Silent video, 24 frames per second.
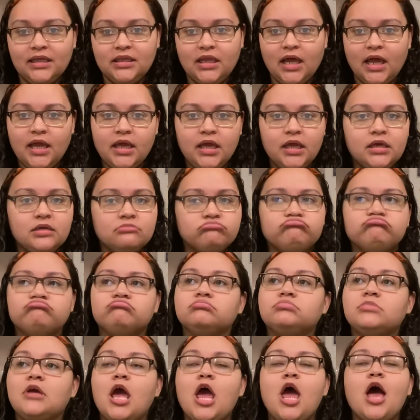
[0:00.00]
like,
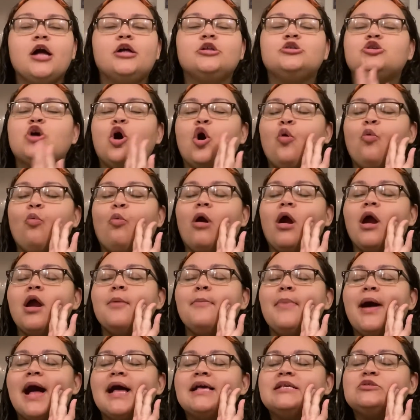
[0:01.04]
don't worry
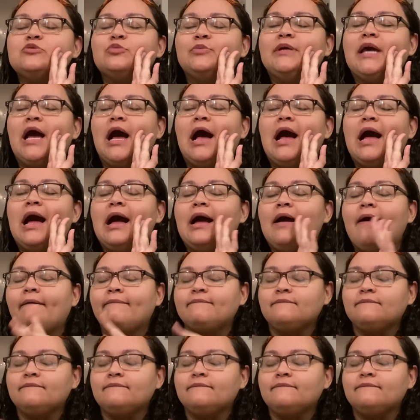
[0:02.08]
about it, sweetheart.